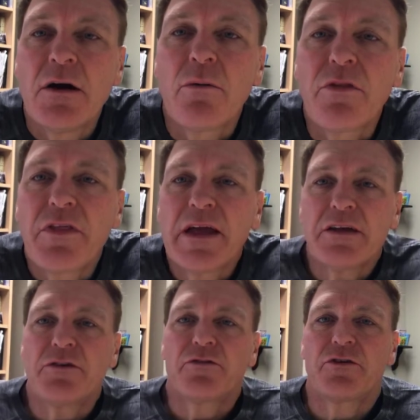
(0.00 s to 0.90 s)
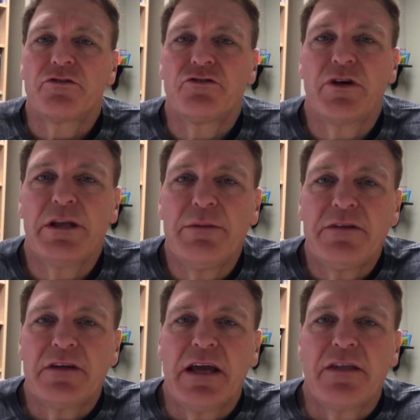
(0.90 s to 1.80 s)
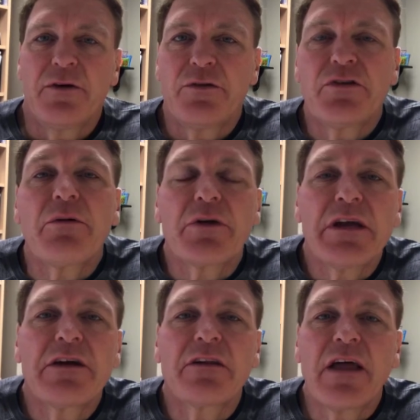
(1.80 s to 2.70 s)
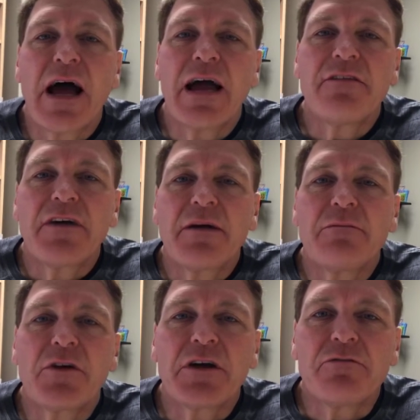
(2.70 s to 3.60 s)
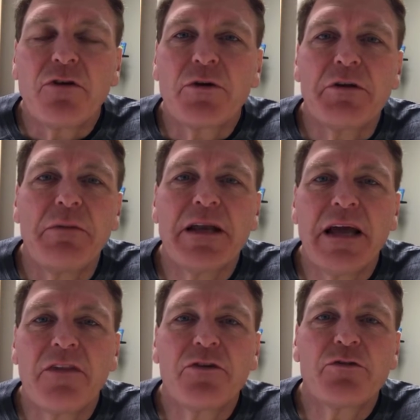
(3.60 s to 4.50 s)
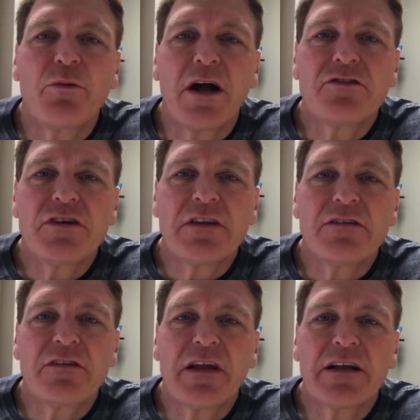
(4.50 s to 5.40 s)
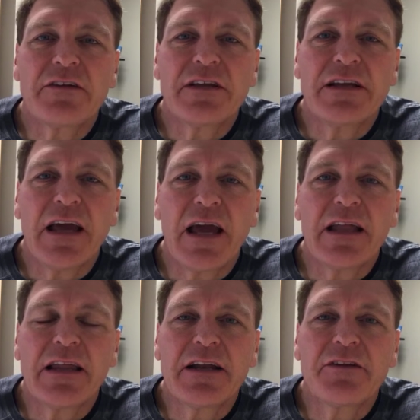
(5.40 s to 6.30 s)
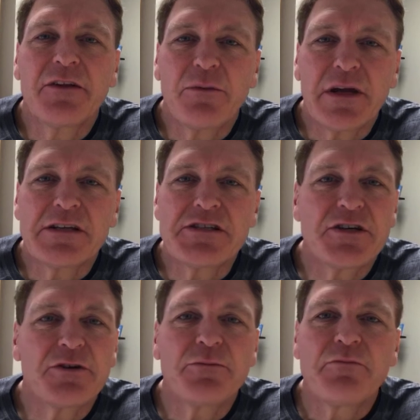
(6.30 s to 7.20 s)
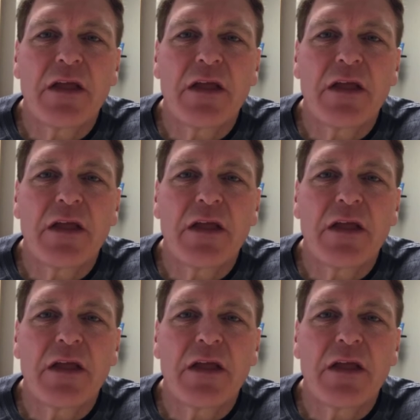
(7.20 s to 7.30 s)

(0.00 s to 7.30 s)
Well, thank you for joining me today, those that were here live. I'm looking forward to many others watching this later in the day, later in the week too.